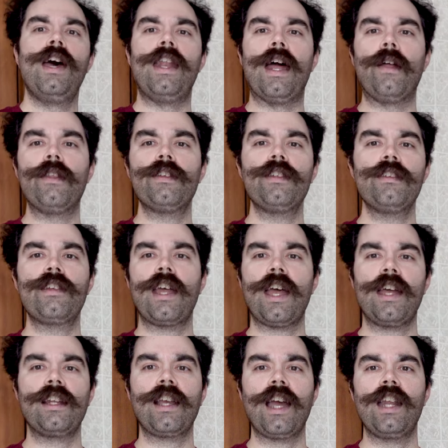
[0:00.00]
Now this has
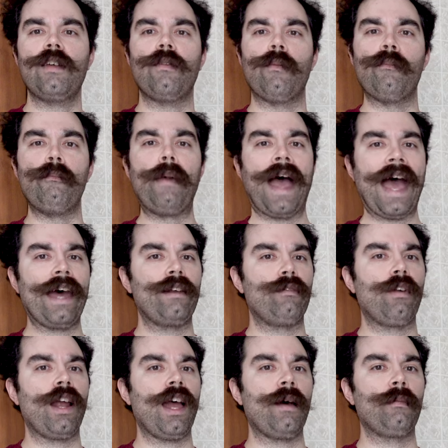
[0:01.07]
had kind of a bad
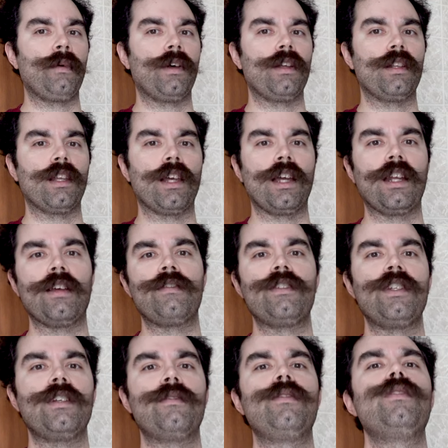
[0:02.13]
rap online. I've
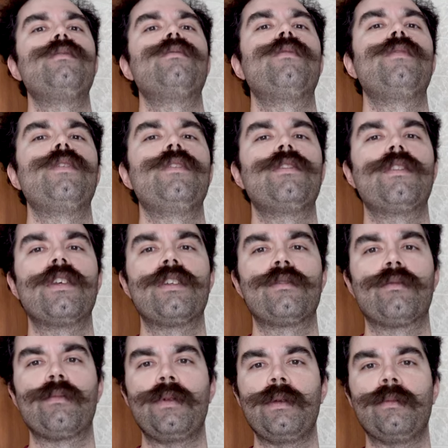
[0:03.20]
seen a few reviews of
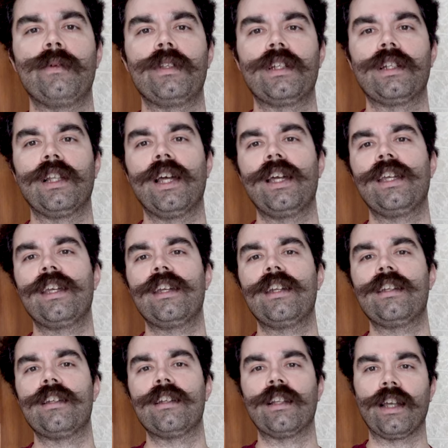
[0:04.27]
this where people didn't like it,
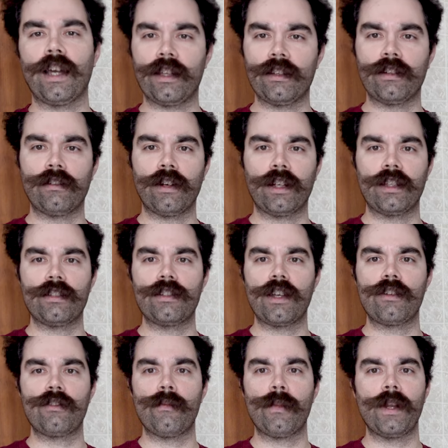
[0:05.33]
it didn't lather correctly,
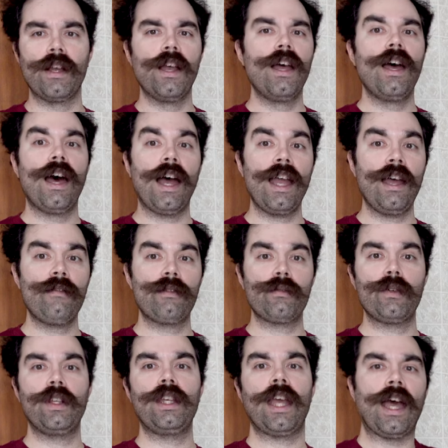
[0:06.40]
etc. But I
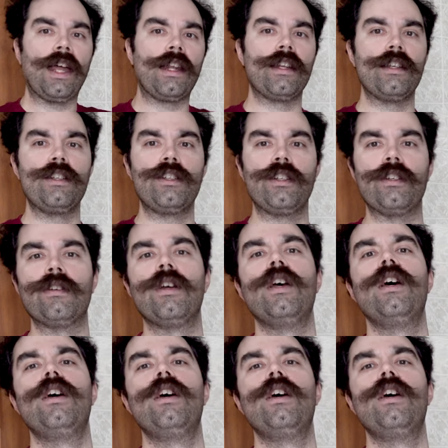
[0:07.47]
haven't really had an issue.